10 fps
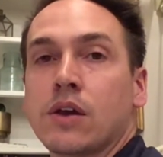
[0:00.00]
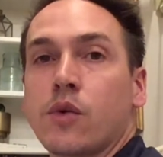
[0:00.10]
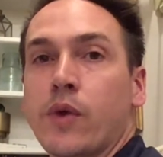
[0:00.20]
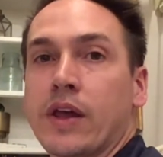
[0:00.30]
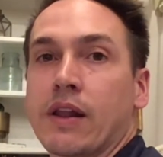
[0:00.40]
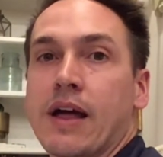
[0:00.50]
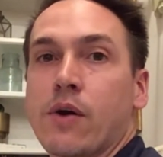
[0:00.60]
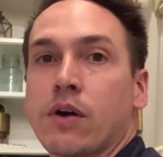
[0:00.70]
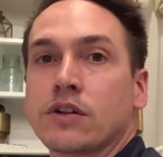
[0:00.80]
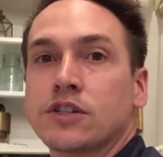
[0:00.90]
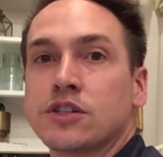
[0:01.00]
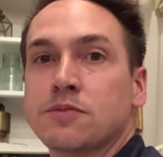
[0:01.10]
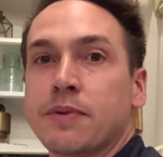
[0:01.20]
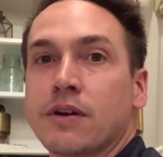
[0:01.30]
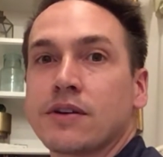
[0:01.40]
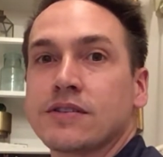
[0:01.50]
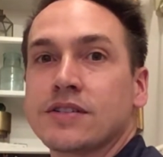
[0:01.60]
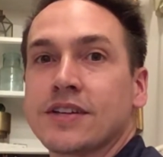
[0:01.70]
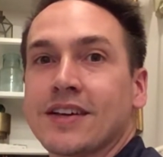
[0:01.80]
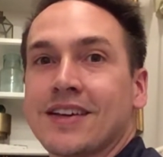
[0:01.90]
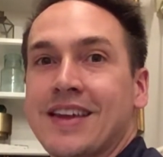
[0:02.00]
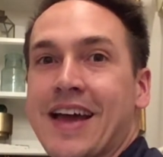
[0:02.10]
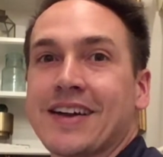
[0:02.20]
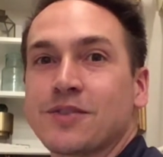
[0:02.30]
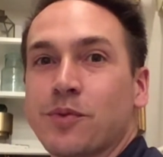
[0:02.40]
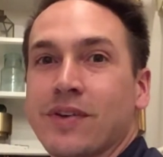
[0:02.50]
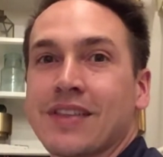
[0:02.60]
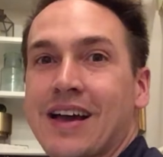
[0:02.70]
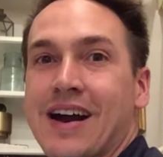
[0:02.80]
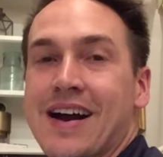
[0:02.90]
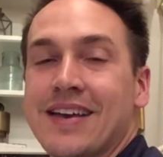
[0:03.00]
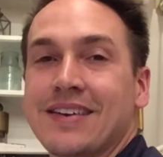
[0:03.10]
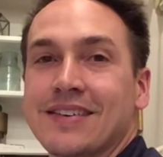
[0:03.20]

we can allow our spirits to connect with God.